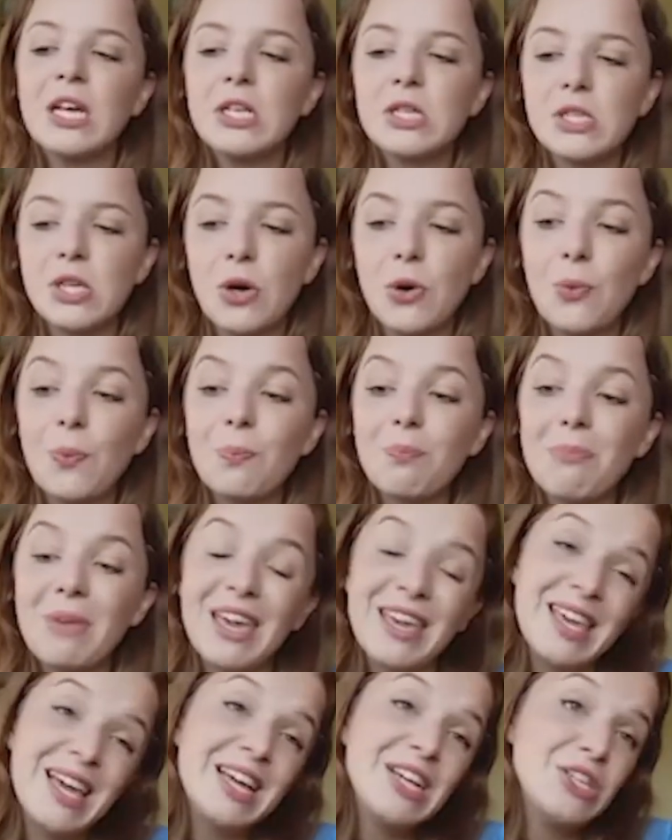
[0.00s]
So
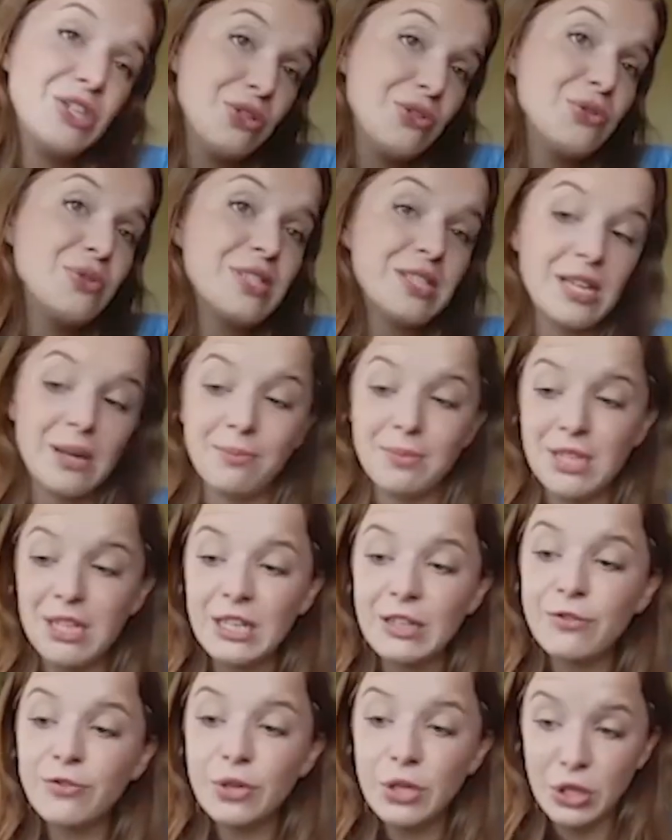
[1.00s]
may I do
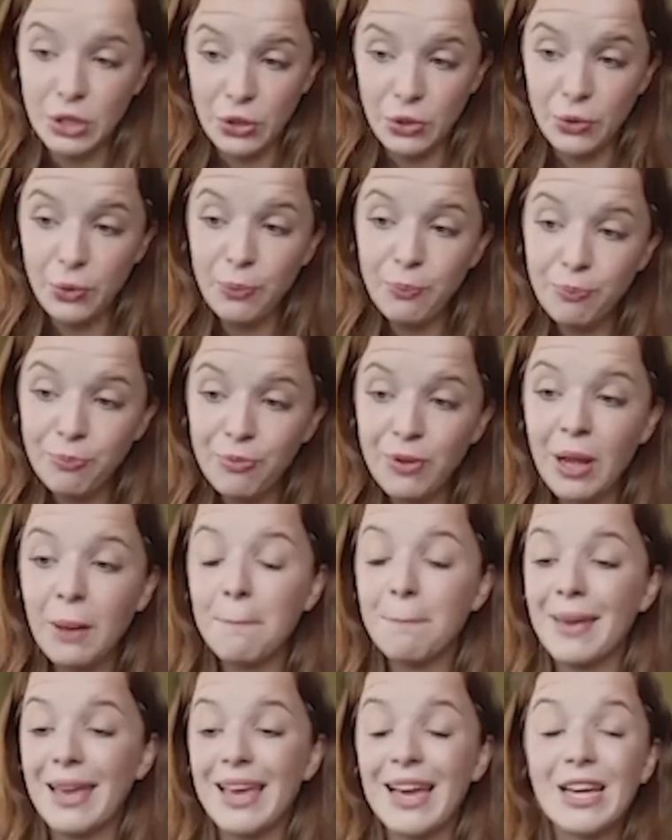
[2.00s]
something for you?
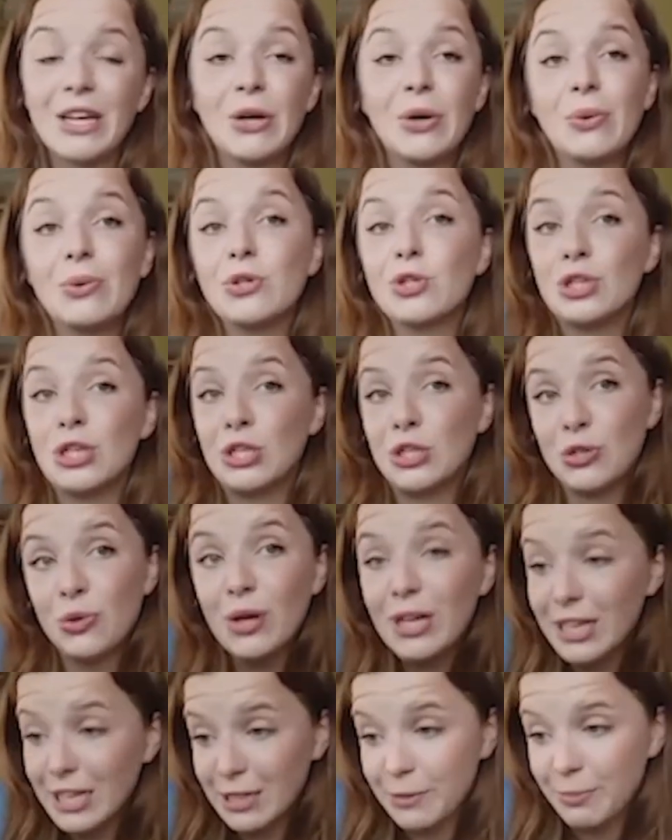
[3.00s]
May I go to the
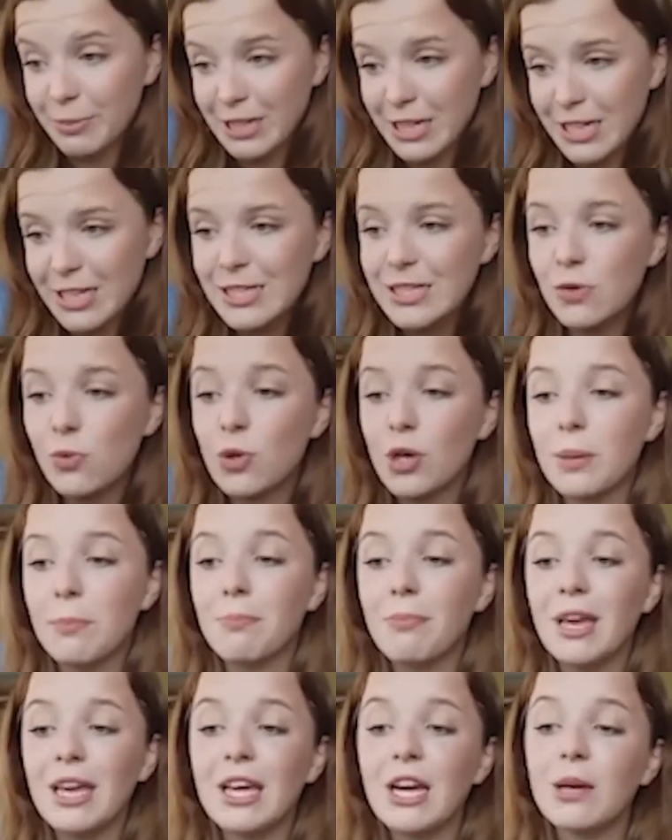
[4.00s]
toilet, please? Or
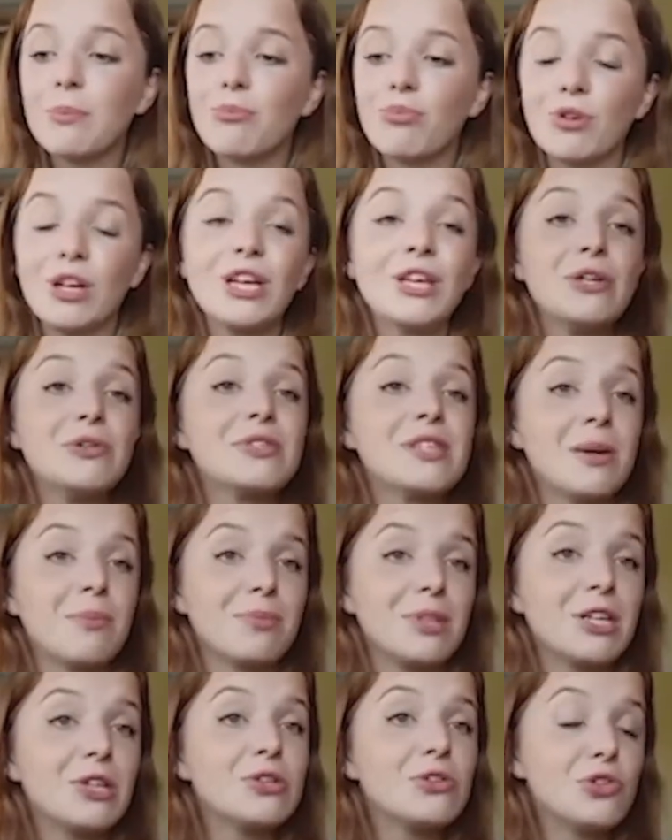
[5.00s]
may I bring you
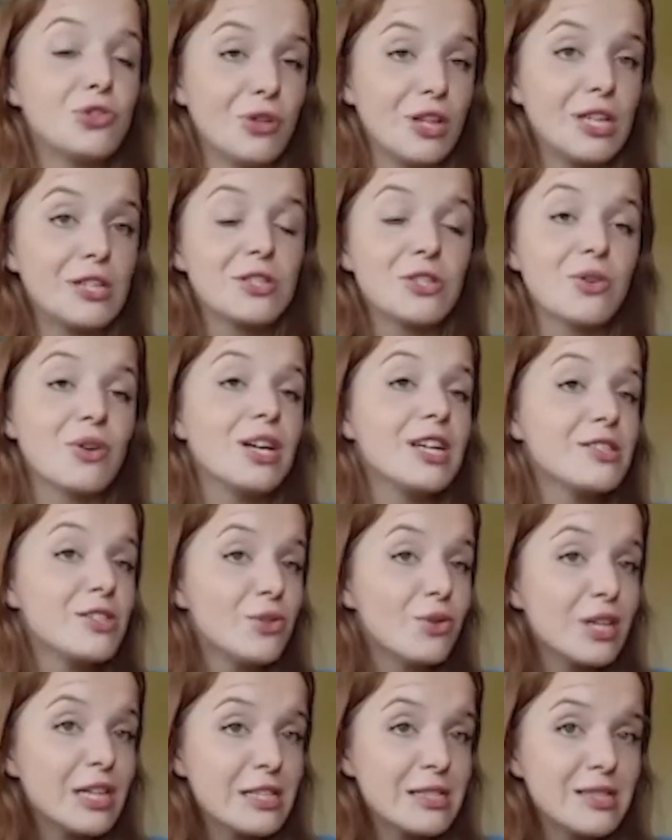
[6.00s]
something to drink? So as
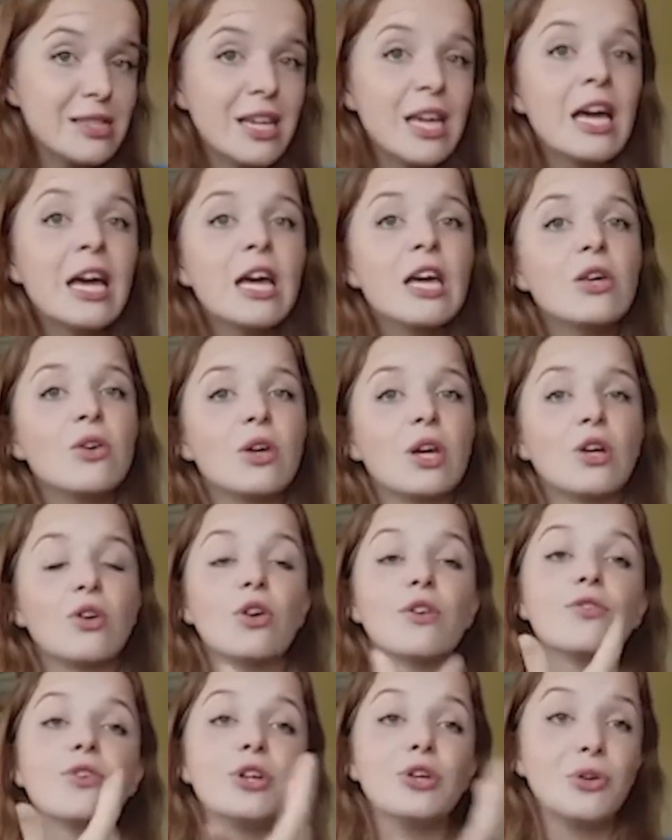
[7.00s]
you can see, you can
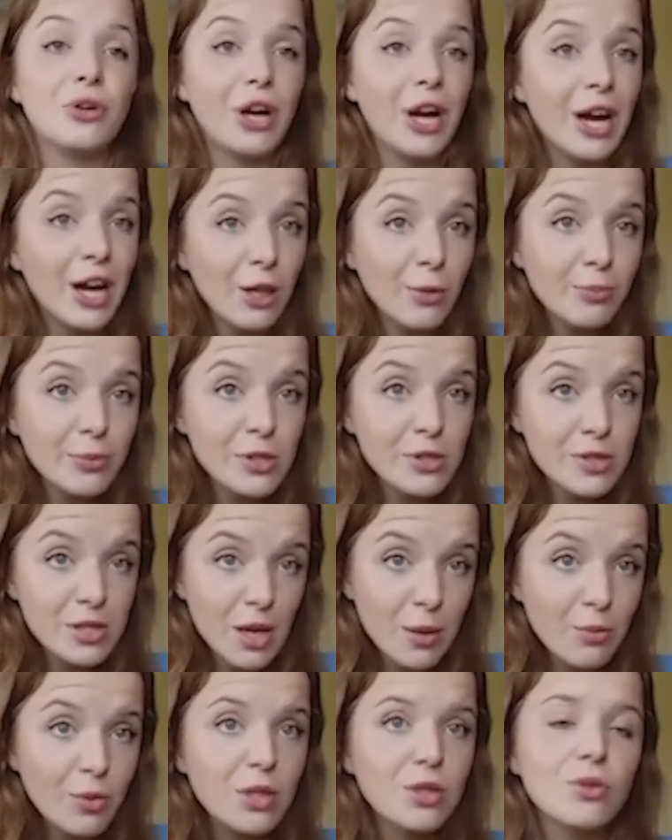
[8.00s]
offer your help to
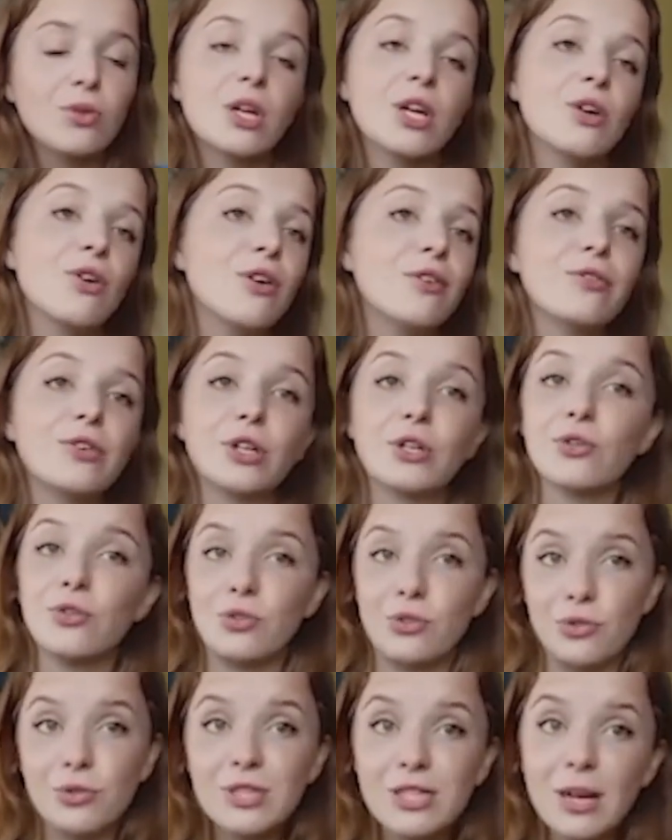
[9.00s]
someone, you can offer to
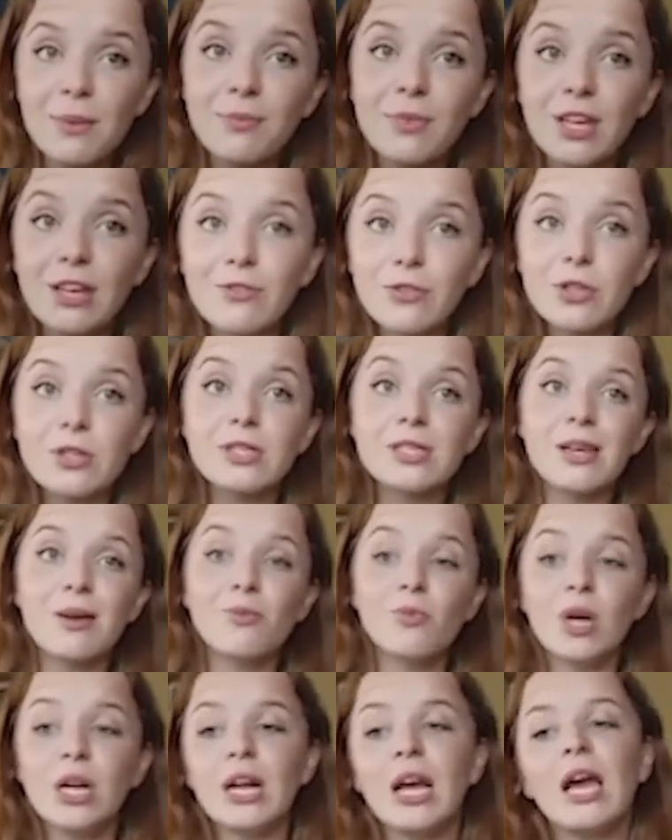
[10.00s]
do something for
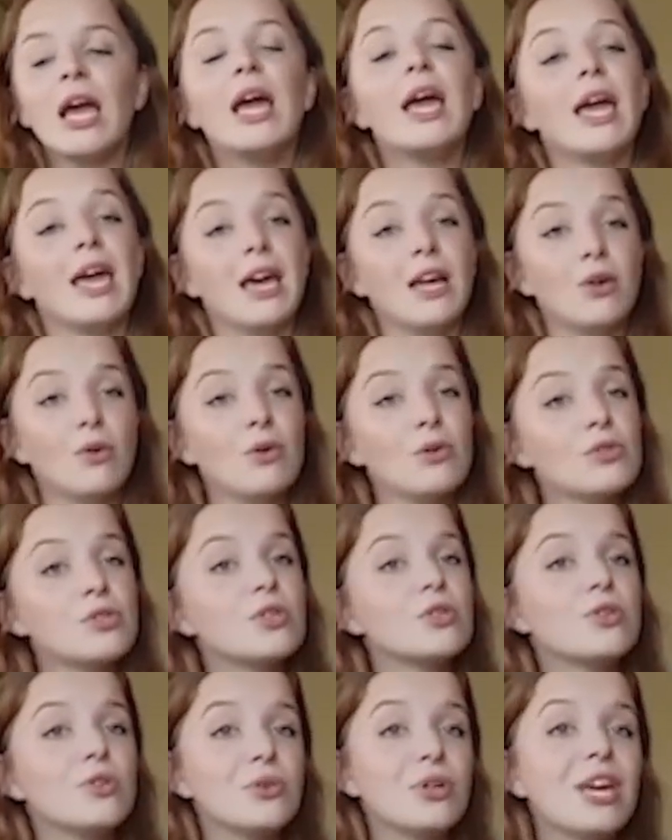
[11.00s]
someone, and
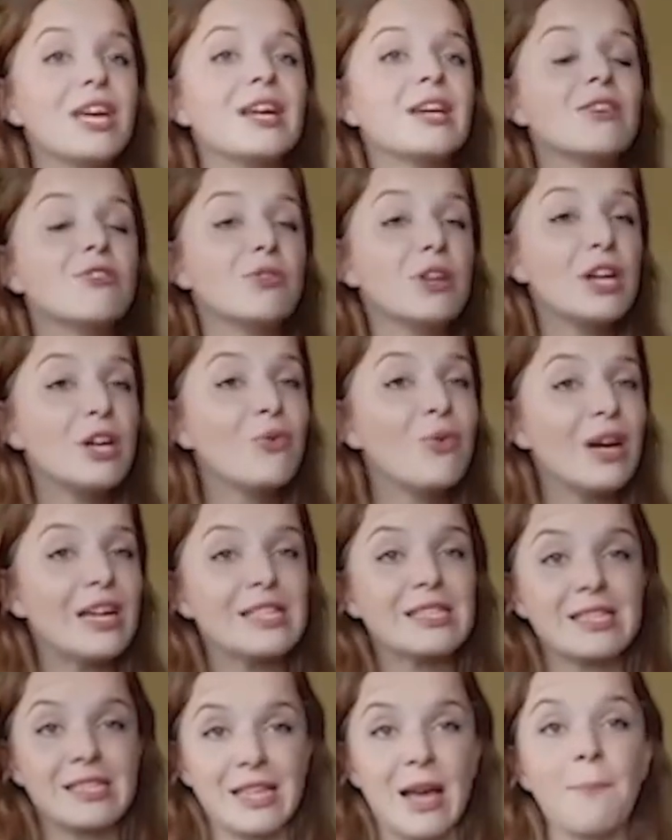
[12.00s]
also you can
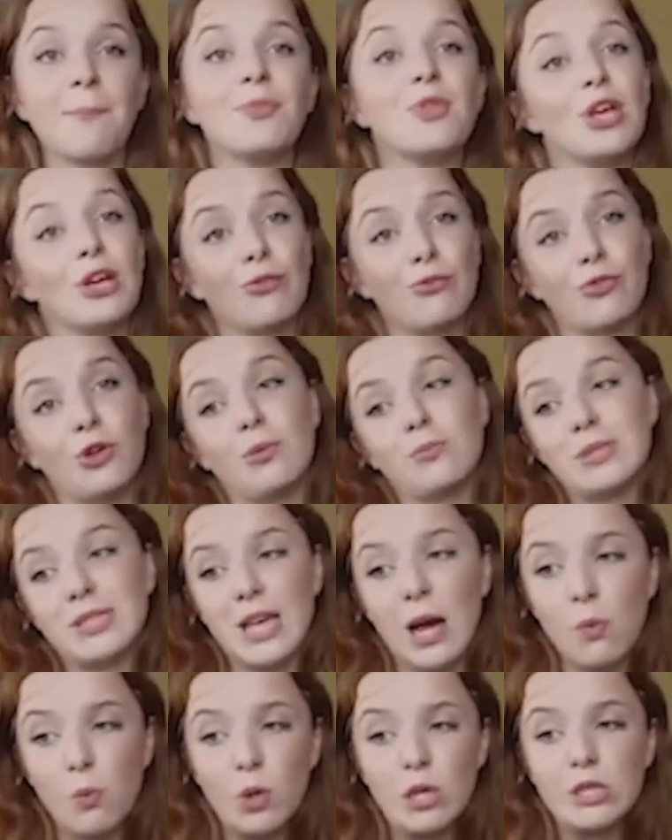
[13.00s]
request something from
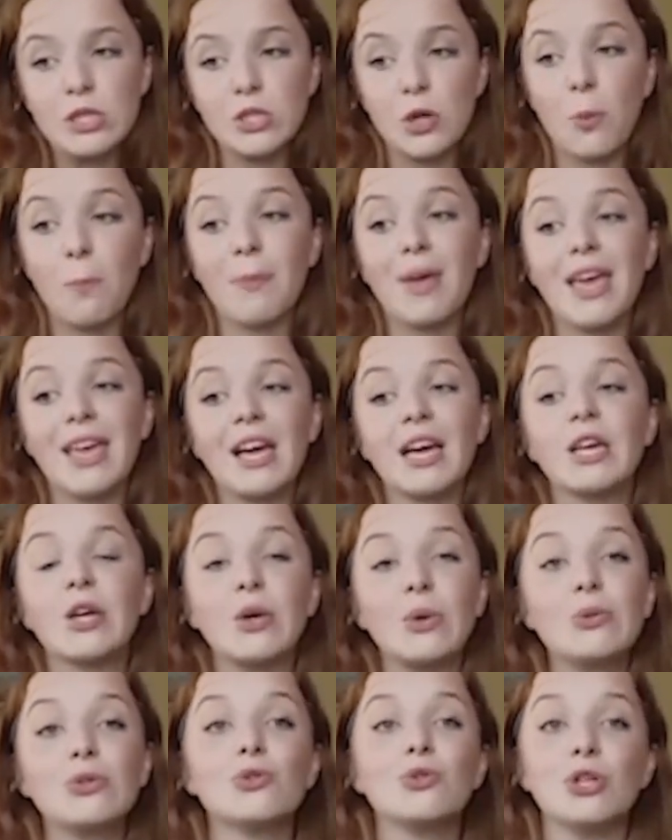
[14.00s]
someone. So may I
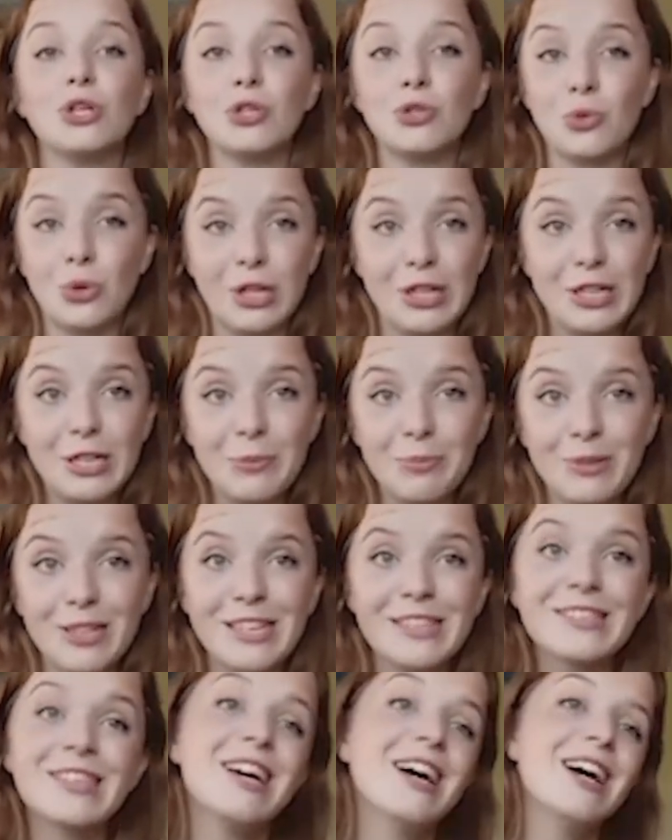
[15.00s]
go to the toilet,
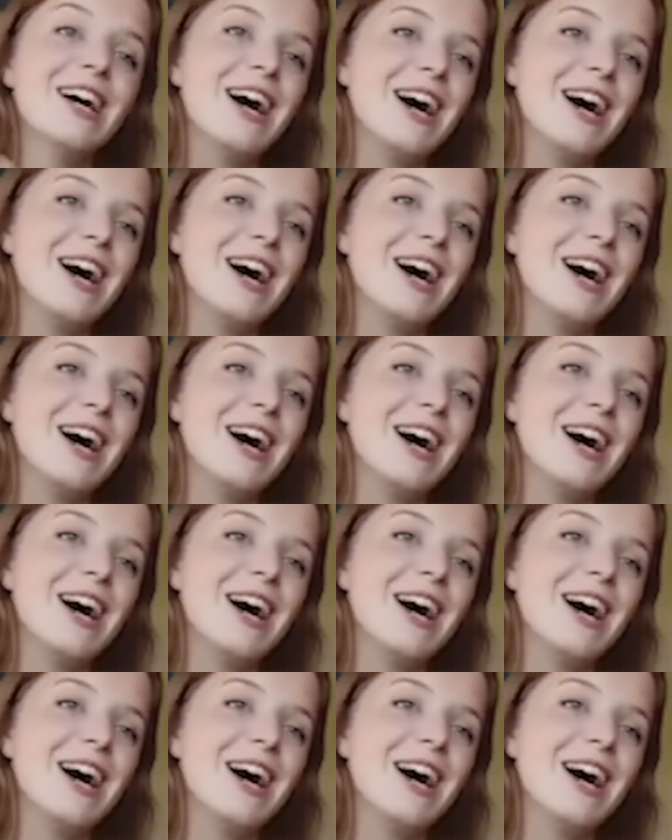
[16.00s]
please?